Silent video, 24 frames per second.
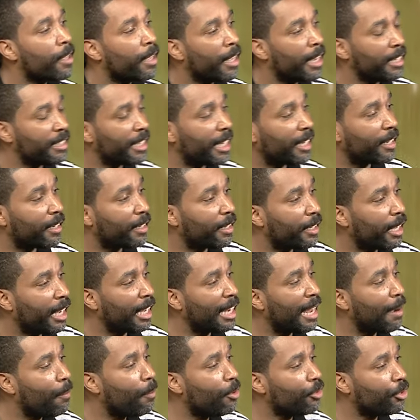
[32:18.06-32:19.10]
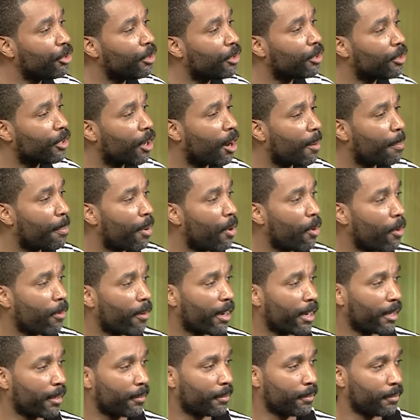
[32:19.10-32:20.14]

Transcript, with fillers: He said, And I want you to start pouring